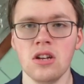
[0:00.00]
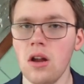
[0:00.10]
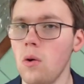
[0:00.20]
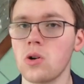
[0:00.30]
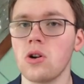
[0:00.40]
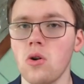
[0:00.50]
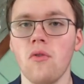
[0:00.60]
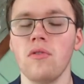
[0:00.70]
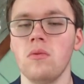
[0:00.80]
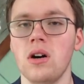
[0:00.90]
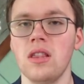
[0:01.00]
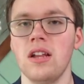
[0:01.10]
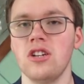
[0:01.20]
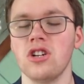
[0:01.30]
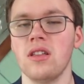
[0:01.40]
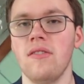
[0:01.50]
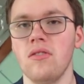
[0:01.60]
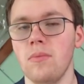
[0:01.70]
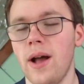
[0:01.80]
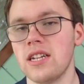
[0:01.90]
not worked out overly well at the NHL level
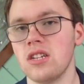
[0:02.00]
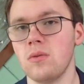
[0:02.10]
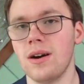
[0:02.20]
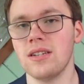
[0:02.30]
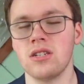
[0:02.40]
over the past little while,